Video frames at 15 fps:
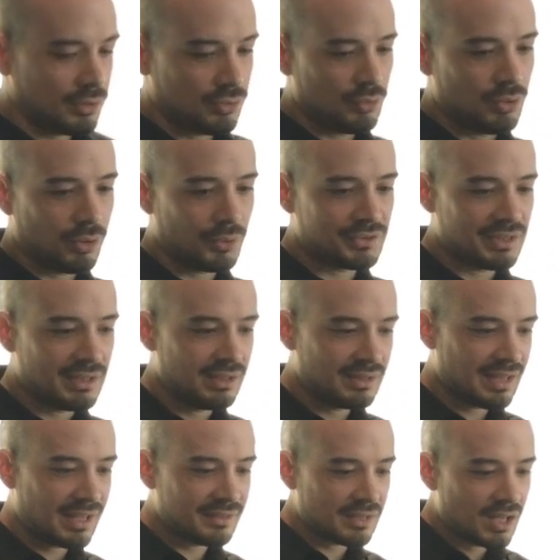closing
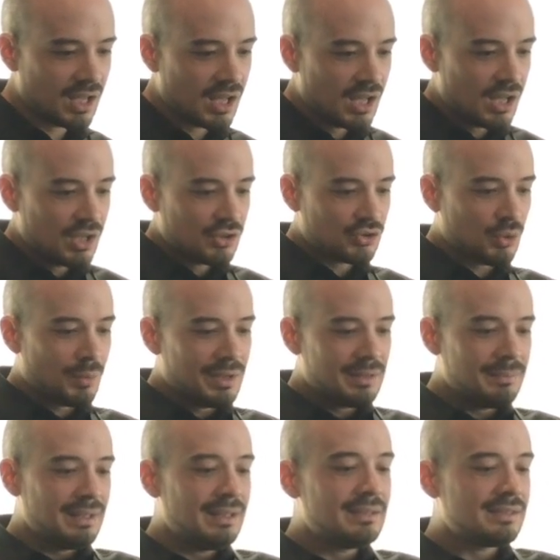tags. So what it
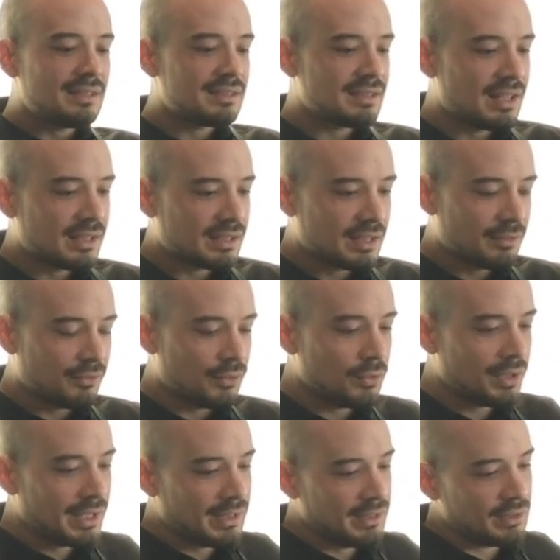means is that if you look
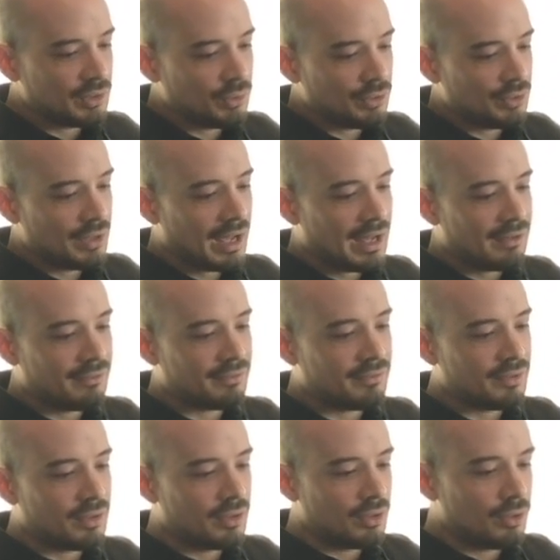at it, you have
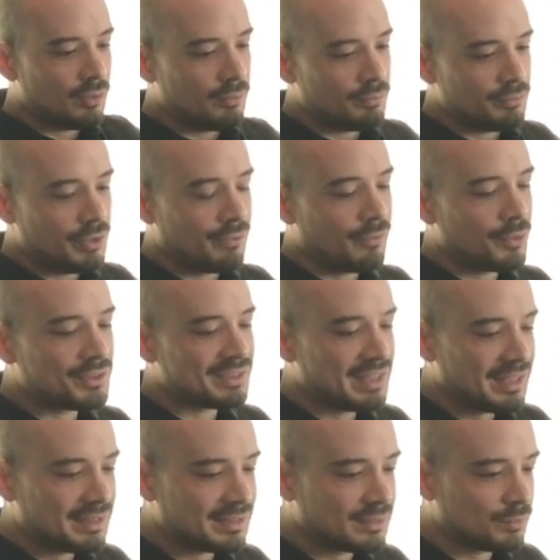the first
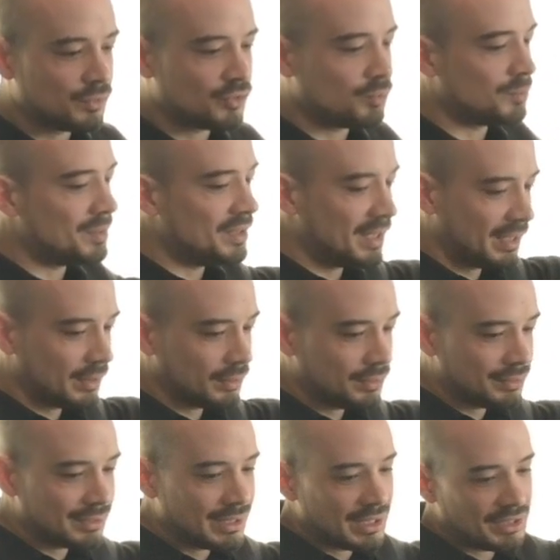text, which would be the hello.
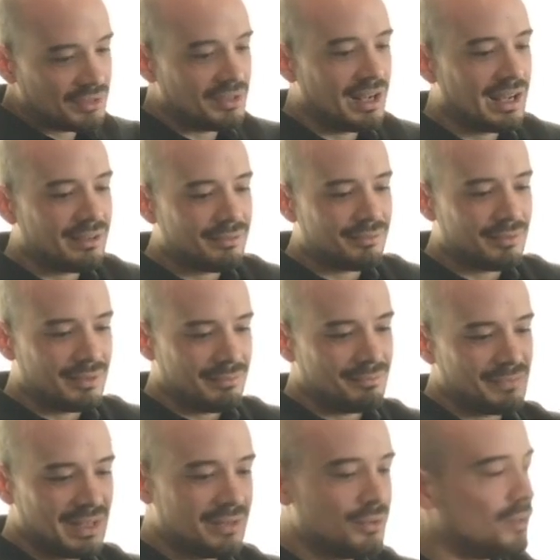
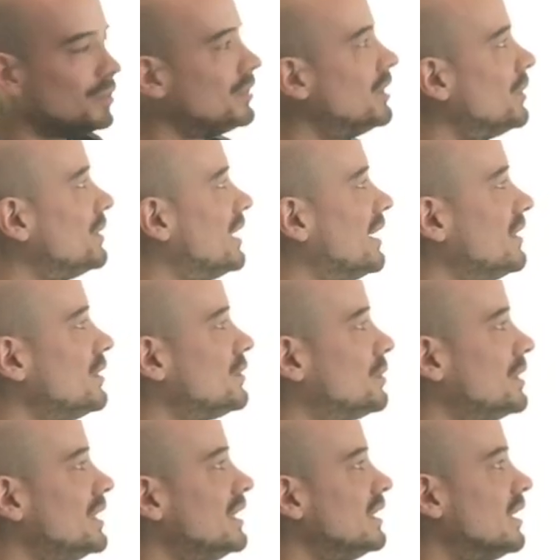Then you could go down the
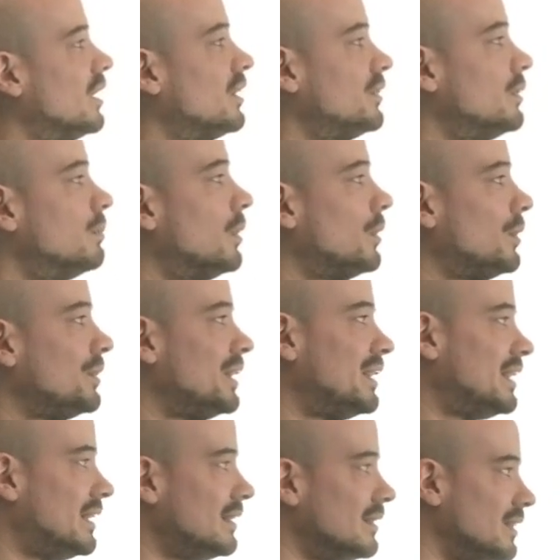tree on the bold, and
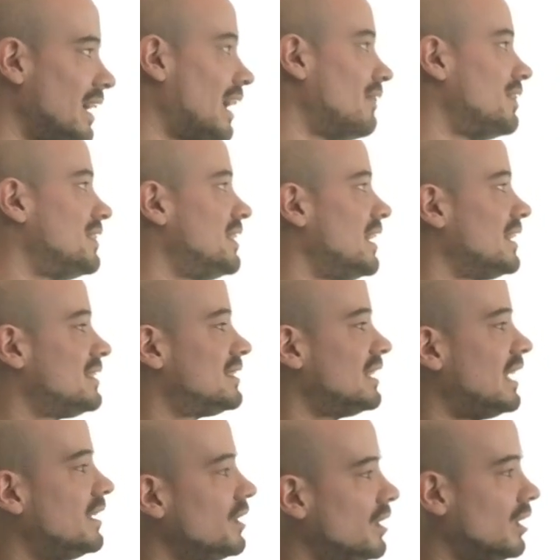then you have a text
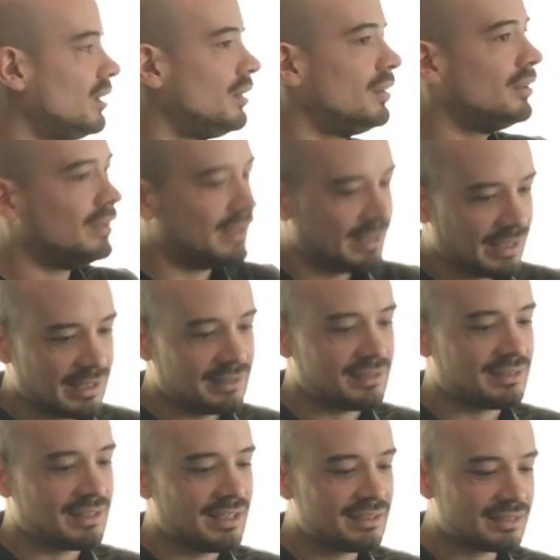and a color and a
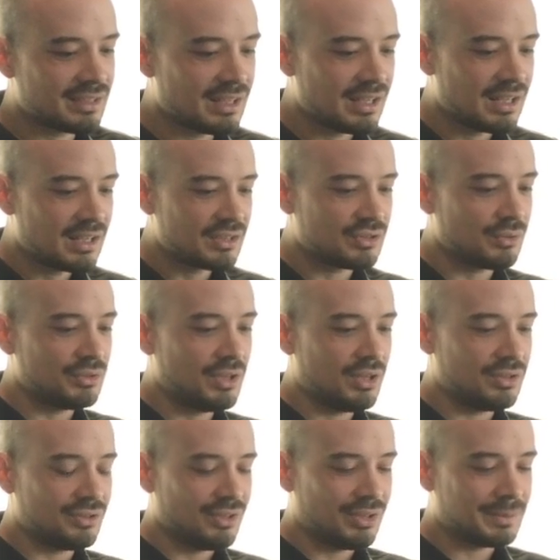text. So
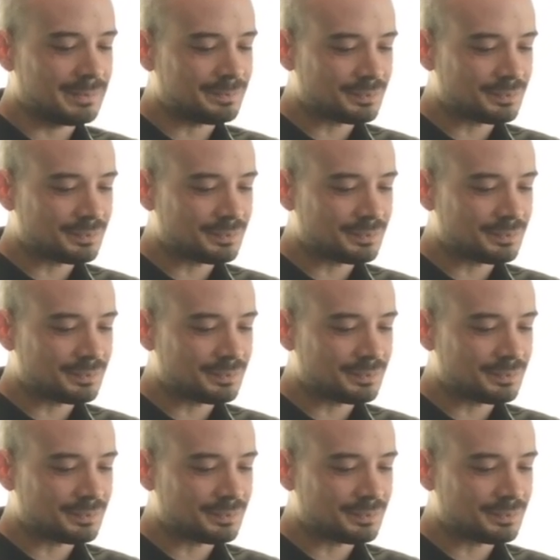the